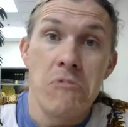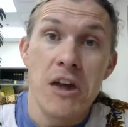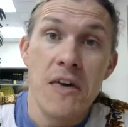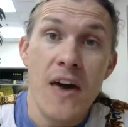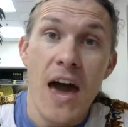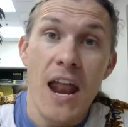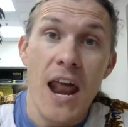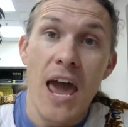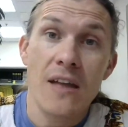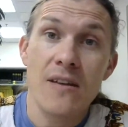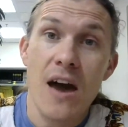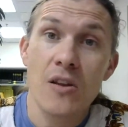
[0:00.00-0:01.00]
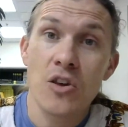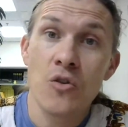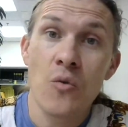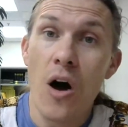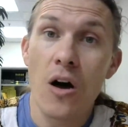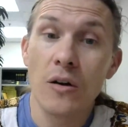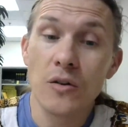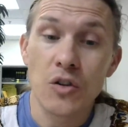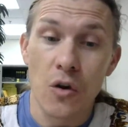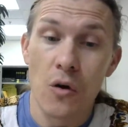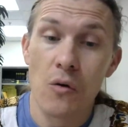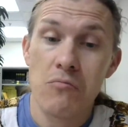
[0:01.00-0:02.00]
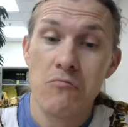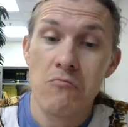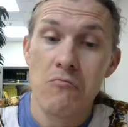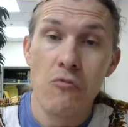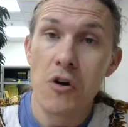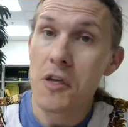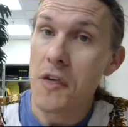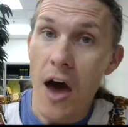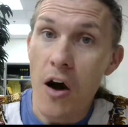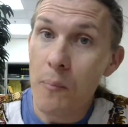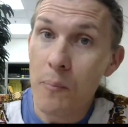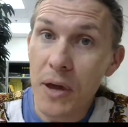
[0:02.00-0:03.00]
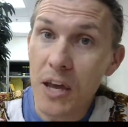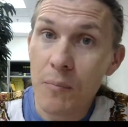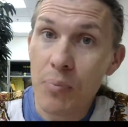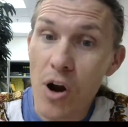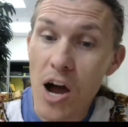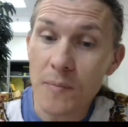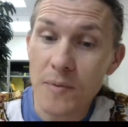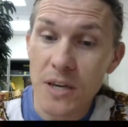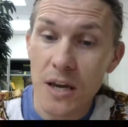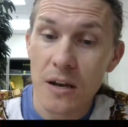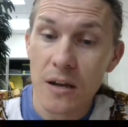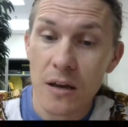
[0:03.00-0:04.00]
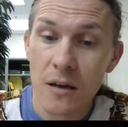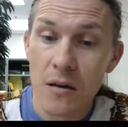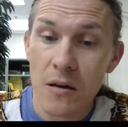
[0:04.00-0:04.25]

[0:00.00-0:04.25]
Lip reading: In that handout, you also, without being prompted,